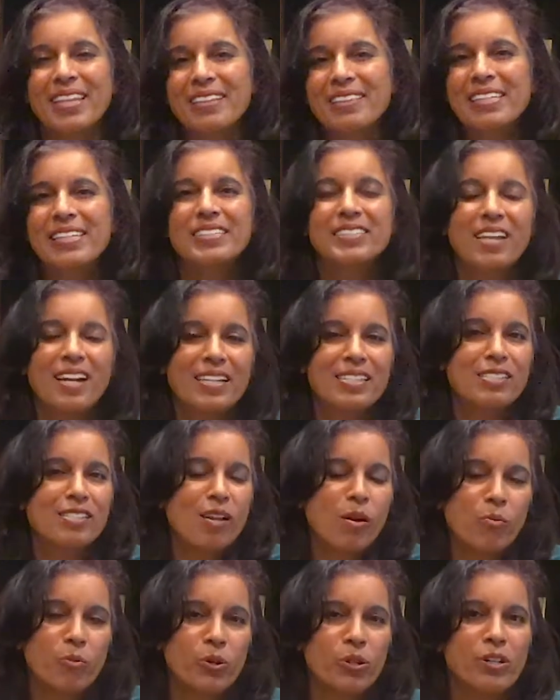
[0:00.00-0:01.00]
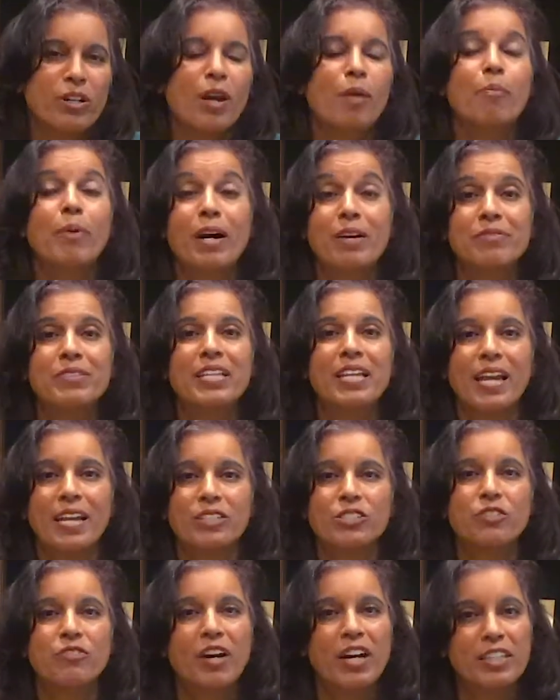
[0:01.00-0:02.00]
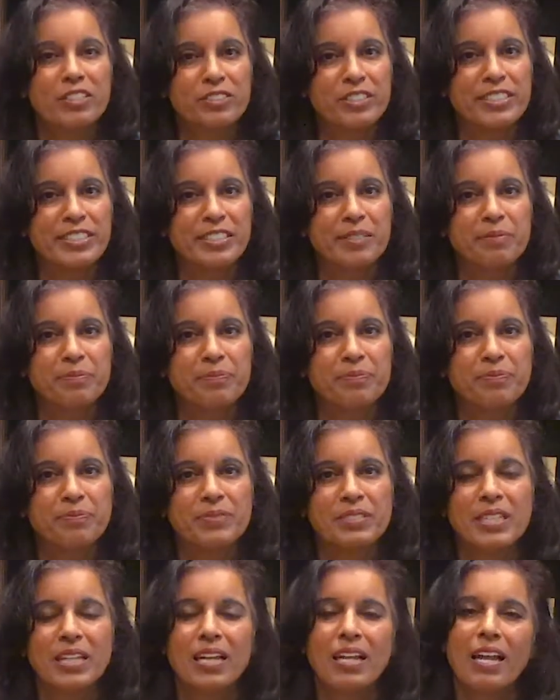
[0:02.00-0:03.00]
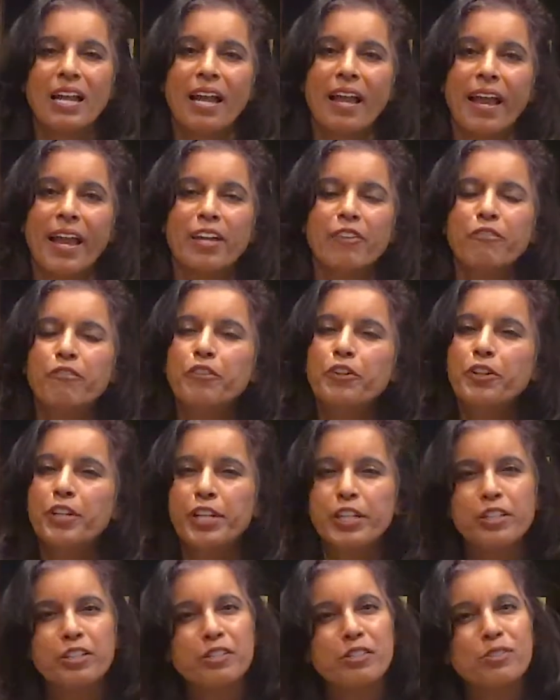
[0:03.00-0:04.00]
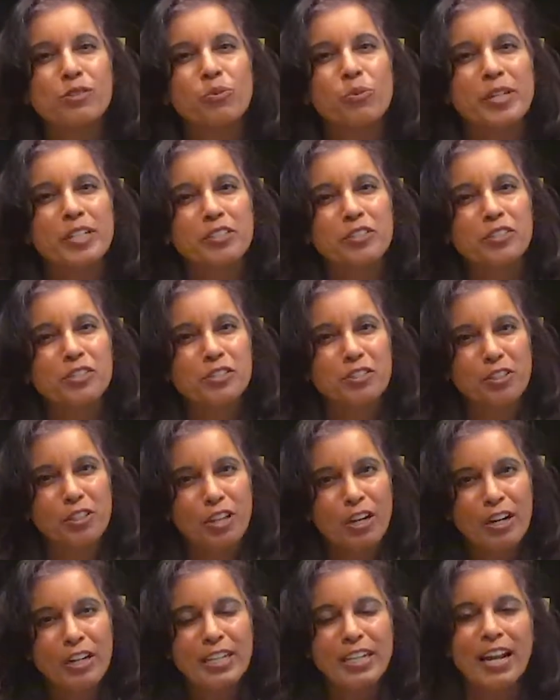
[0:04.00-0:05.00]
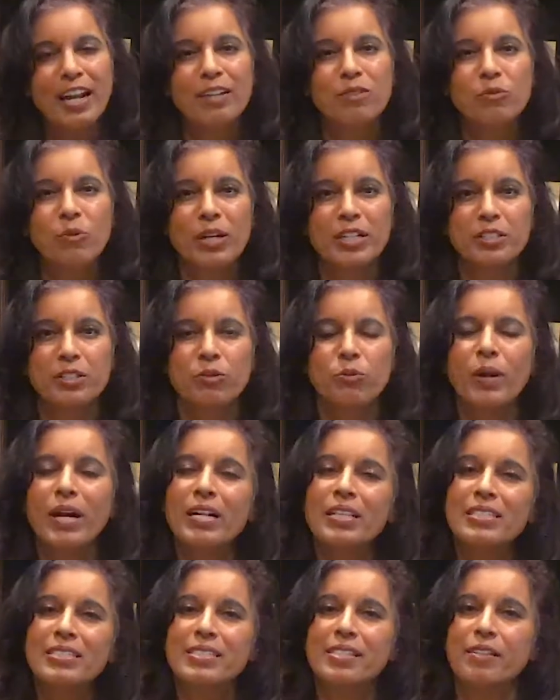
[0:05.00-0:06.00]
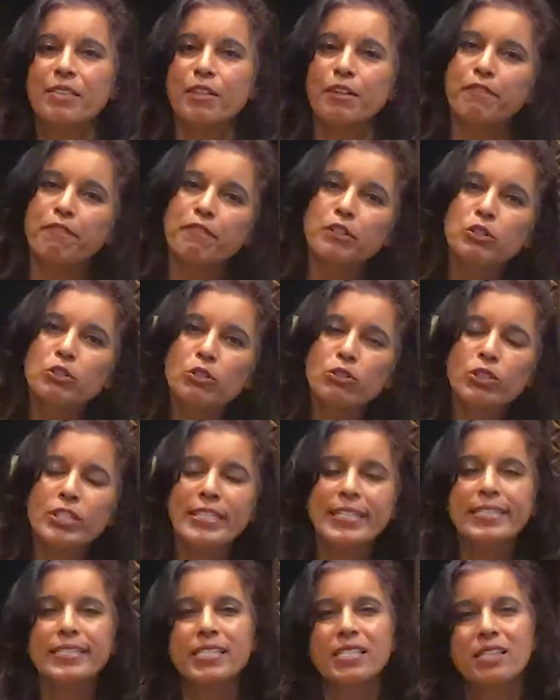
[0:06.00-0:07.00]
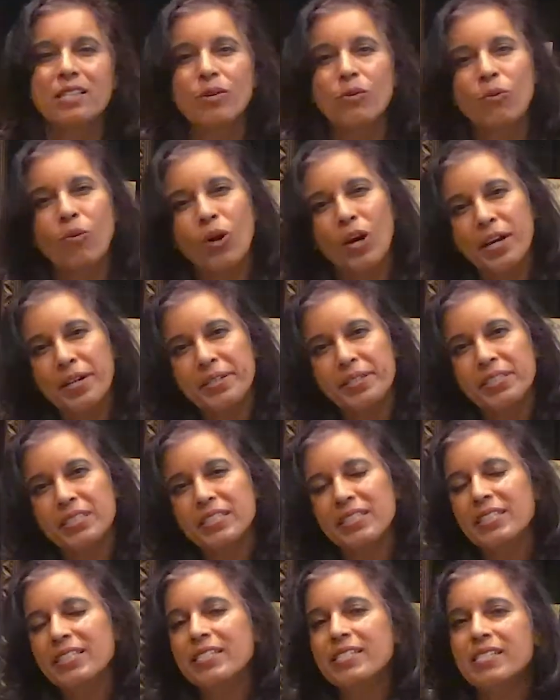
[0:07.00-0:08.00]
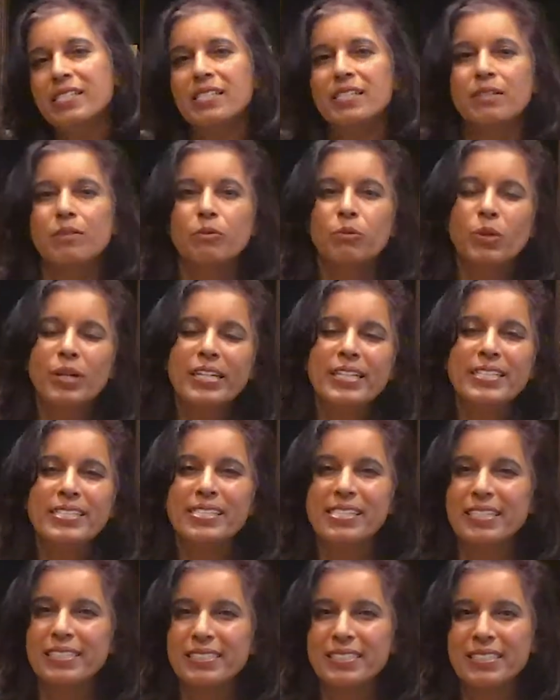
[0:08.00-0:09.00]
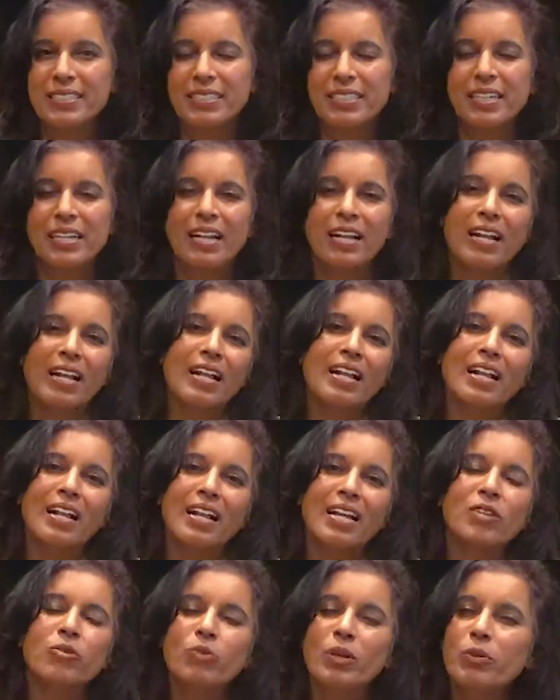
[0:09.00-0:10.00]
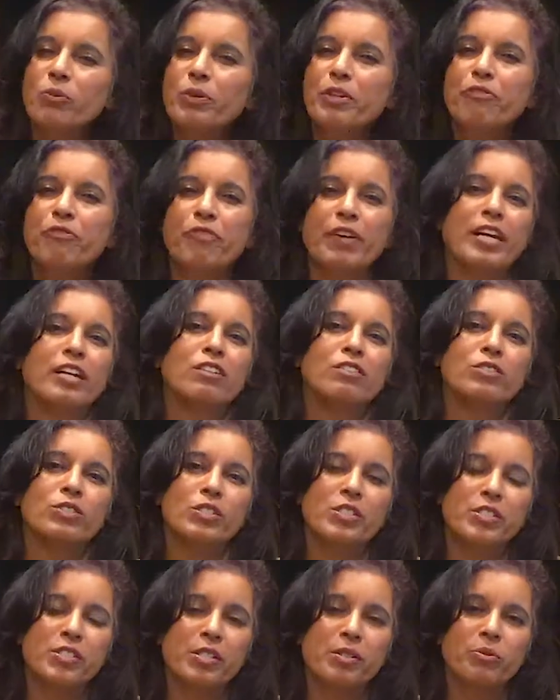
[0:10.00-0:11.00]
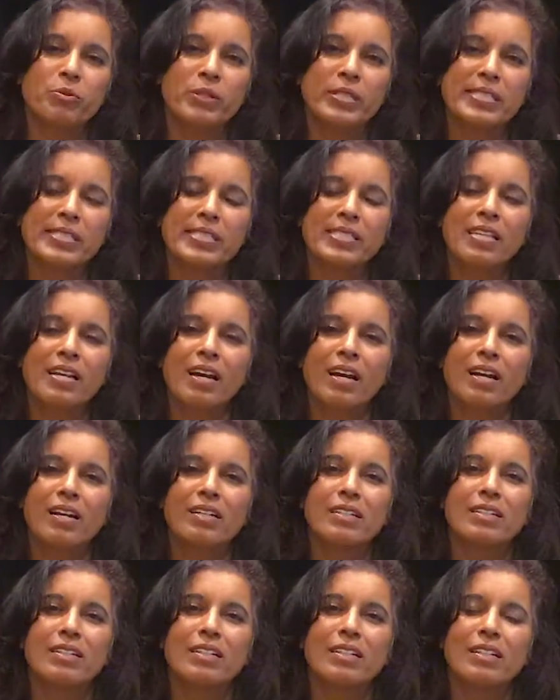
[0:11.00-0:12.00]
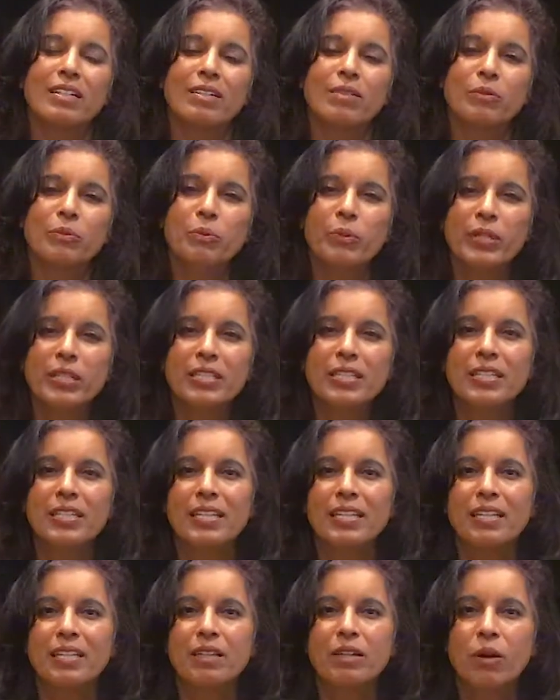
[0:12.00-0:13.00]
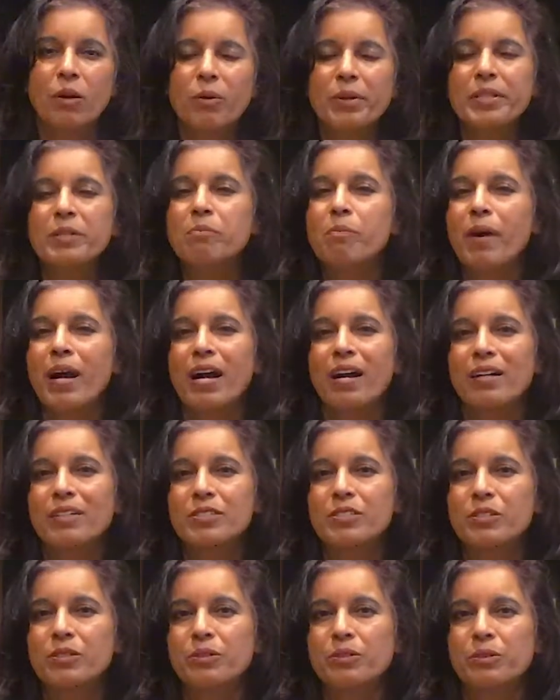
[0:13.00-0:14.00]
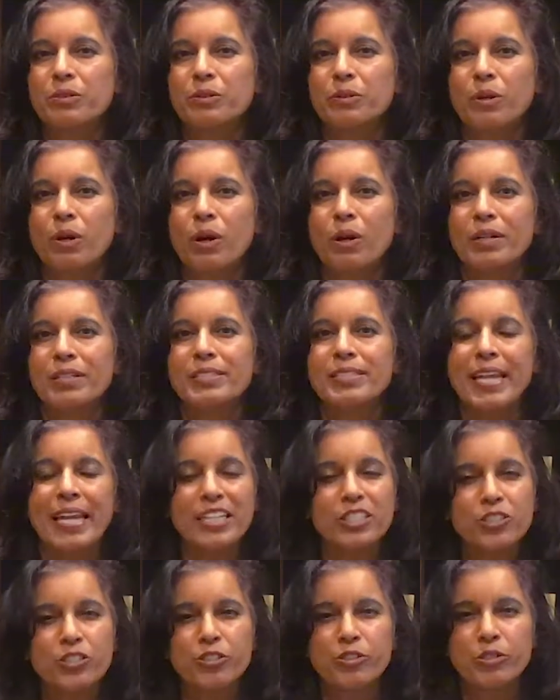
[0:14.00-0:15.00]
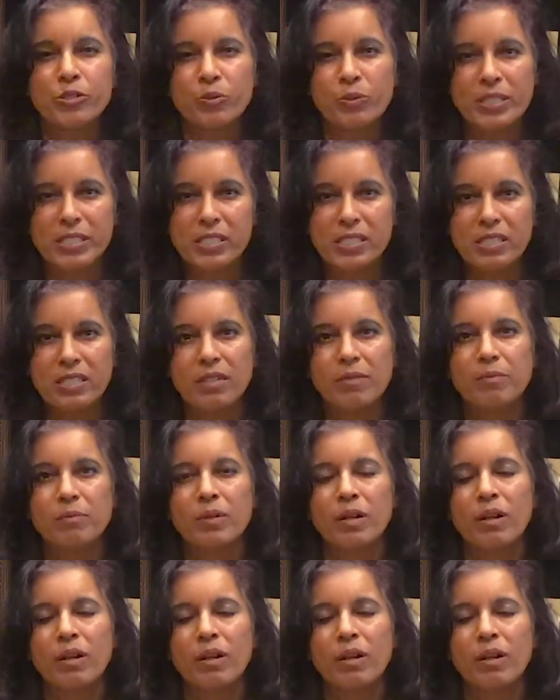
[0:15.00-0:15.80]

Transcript: then they die somewhere above the age of 100. And for years we used to look and wonder, well, is it the food? Is it the water? What is it? And what we found is it was really going back to nature's wisdom,